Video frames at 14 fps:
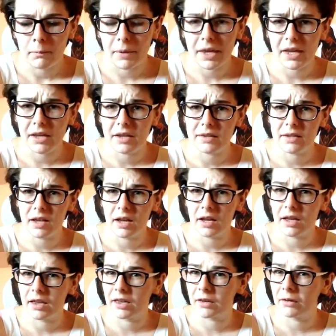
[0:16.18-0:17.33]
because
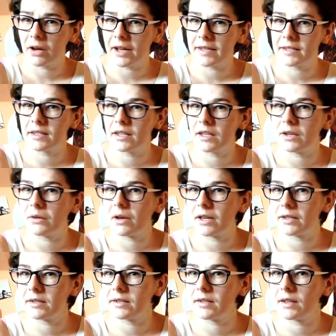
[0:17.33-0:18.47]
you guys in the
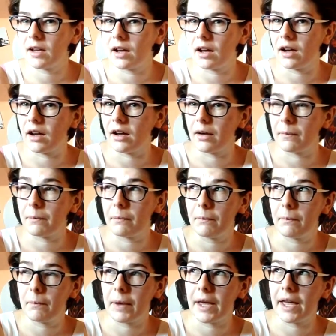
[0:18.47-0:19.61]
US
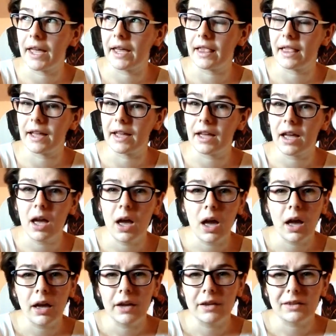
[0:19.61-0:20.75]
pay like
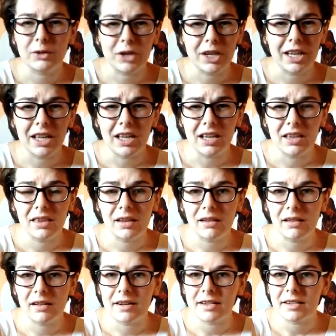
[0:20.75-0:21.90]

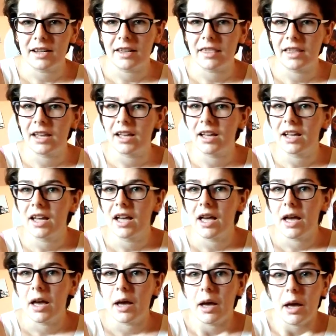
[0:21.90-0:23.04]
$3, I think,
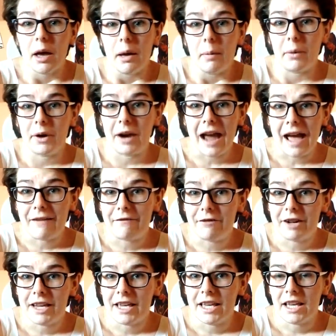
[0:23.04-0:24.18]
per
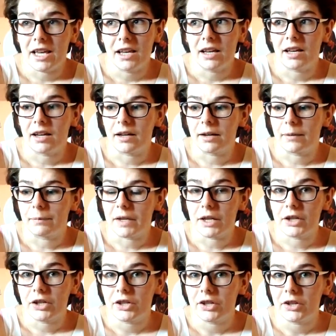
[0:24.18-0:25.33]
every
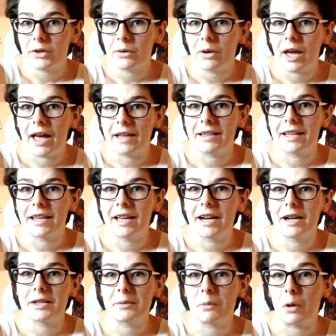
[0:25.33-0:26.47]
issue, and here
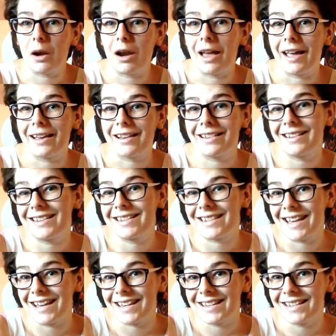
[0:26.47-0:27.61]
it's more like
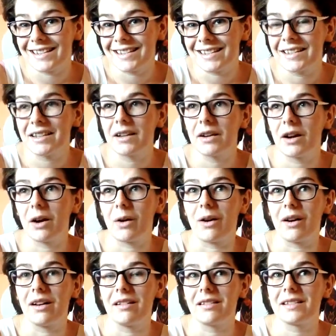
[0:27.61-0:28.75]
6
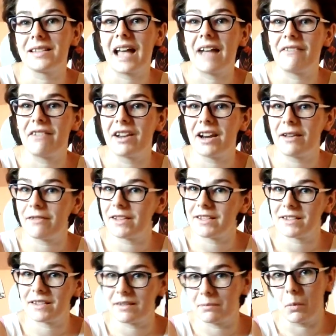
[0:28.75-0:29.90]
or 7 if
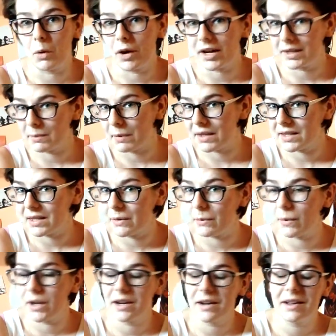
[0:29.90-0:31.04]
it's a more expensive
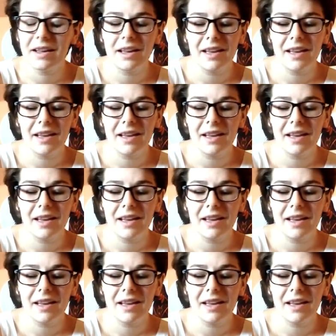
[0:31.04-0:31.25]
one.